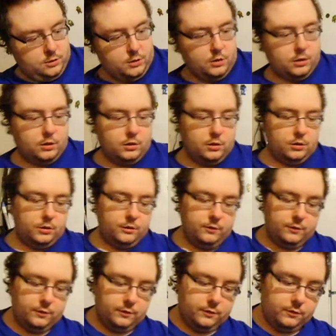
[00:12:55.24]
And then you
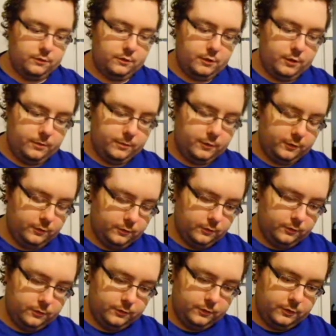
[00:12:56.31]
just drop the
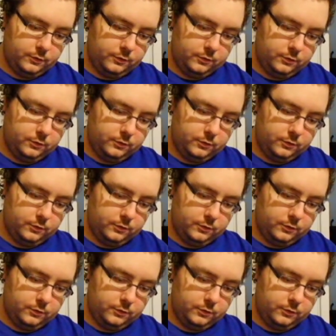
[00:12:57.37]
screws in.